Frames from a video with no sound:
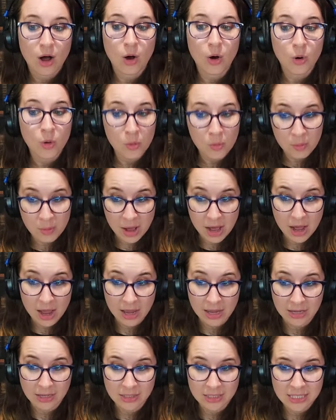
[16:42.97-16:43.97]
Oh
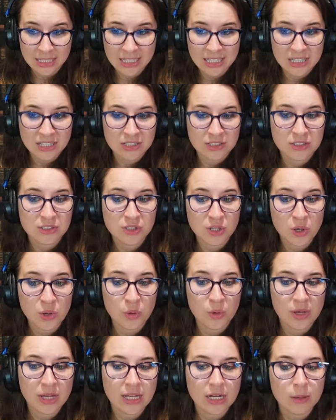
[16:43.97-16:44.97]
my.
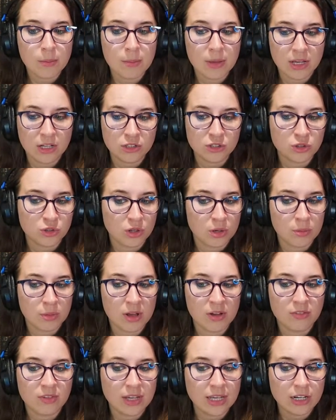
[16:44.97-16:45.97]
So, in a maelstrom
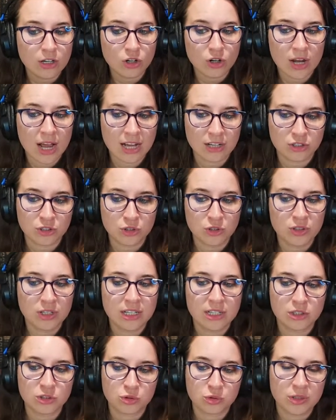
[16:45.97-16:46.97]
of international
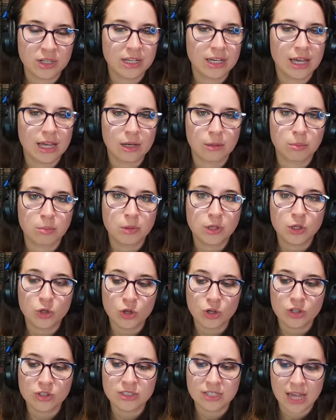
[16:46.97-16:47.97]
intrigue and
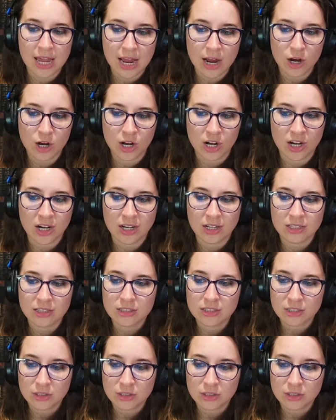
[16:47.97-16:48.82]
pure terror,